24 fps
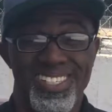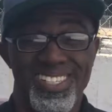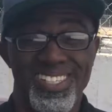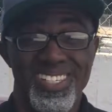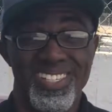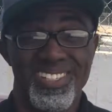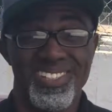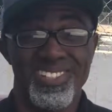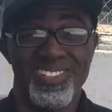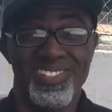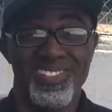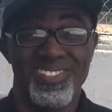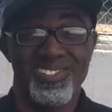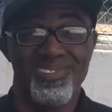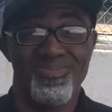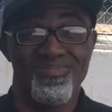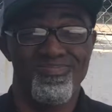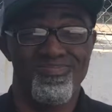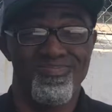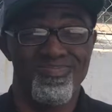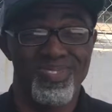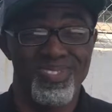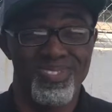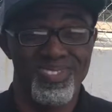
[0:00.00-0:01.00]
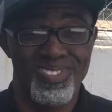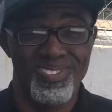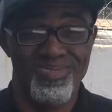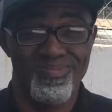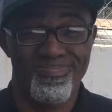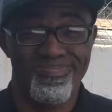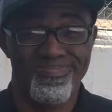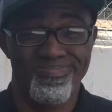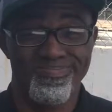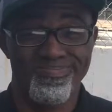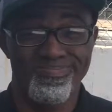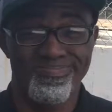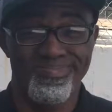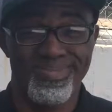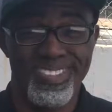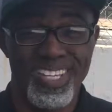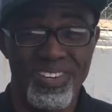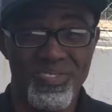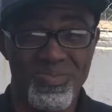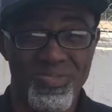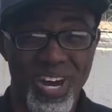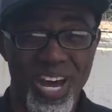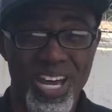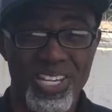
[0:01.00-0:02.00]
it's
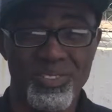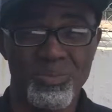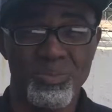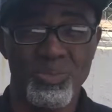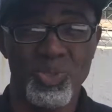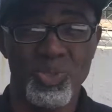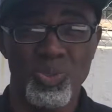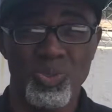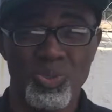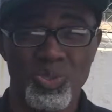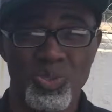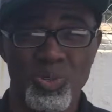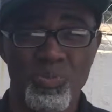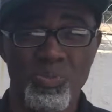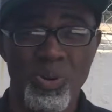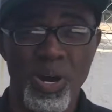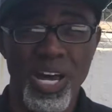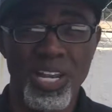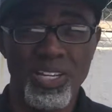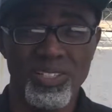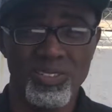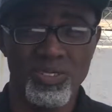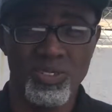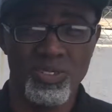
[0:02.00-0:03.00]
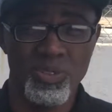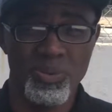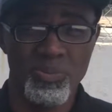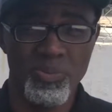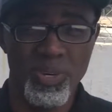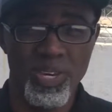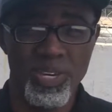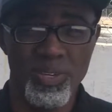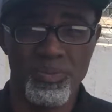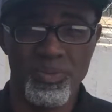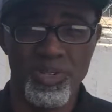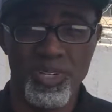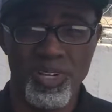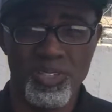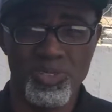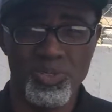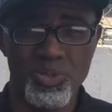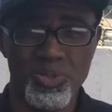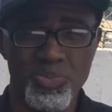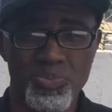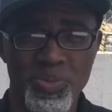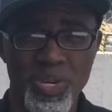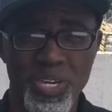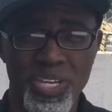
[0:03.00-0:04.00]
advisable to polish on your paint, because
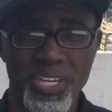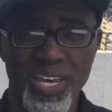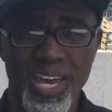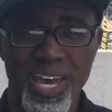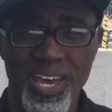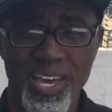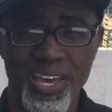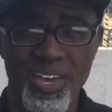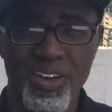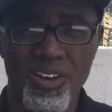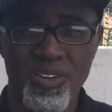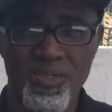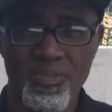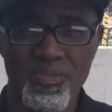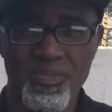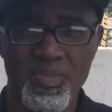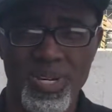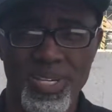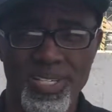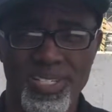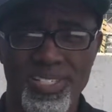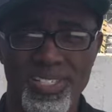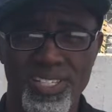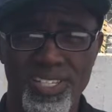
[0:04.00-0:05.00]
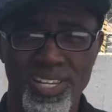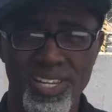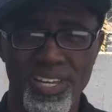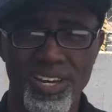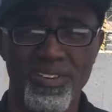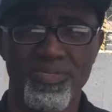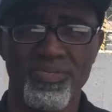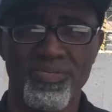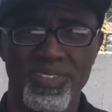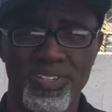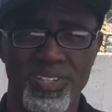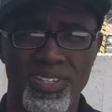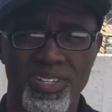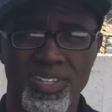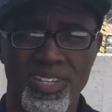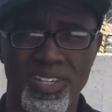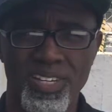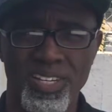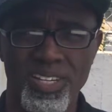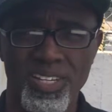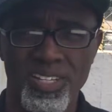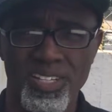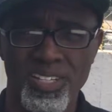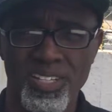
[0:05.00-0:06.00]
you may not have much left.
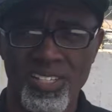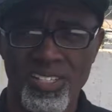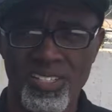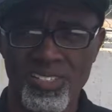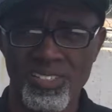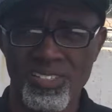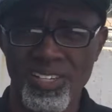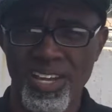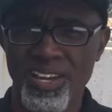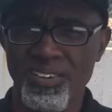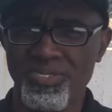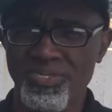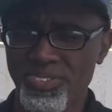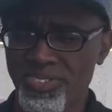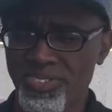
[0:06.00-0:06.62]
Because I've